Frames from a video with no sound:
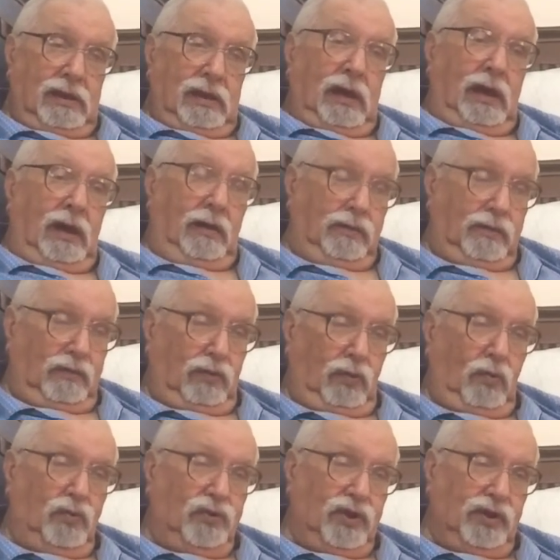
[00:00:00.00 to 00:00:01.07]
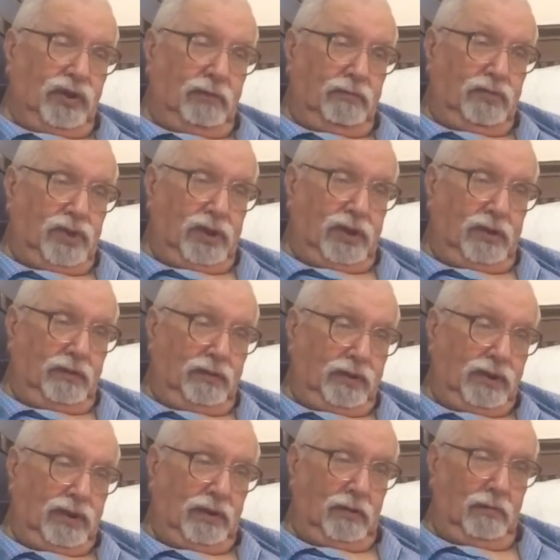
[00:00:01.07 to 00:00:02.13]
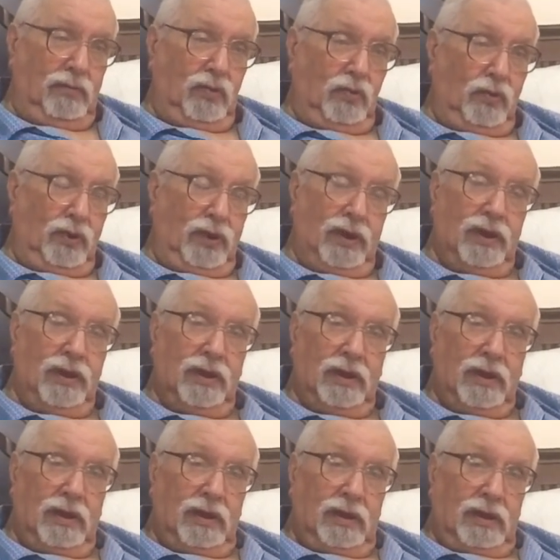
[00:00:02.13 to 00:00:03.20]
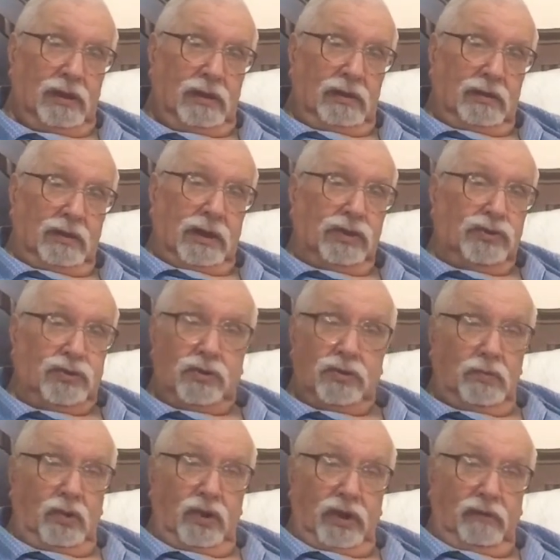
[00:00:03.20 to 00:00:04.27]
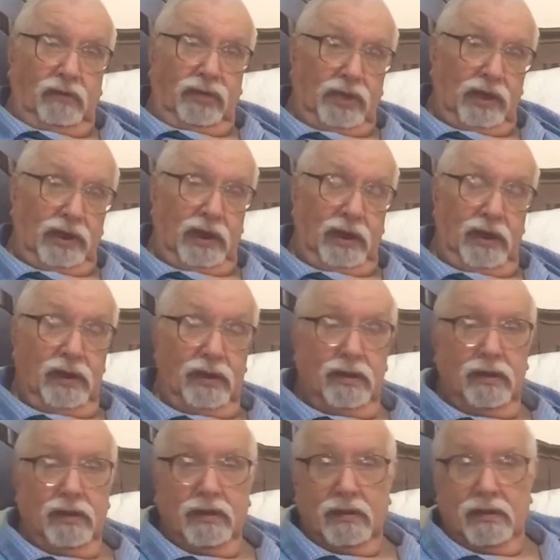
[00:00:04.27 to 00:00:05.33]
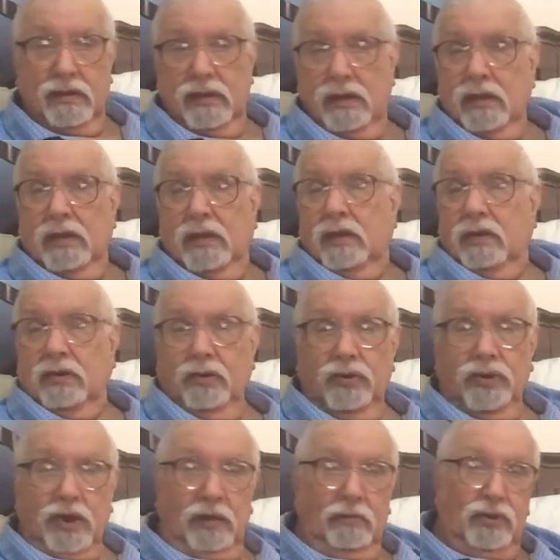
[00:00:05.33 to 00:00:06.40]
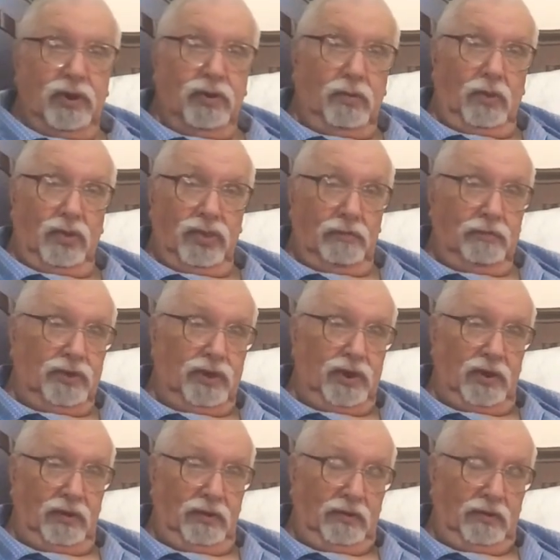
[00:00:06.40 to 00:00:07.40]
after forcing themselves on board, do whatever the cruise companies want them to do.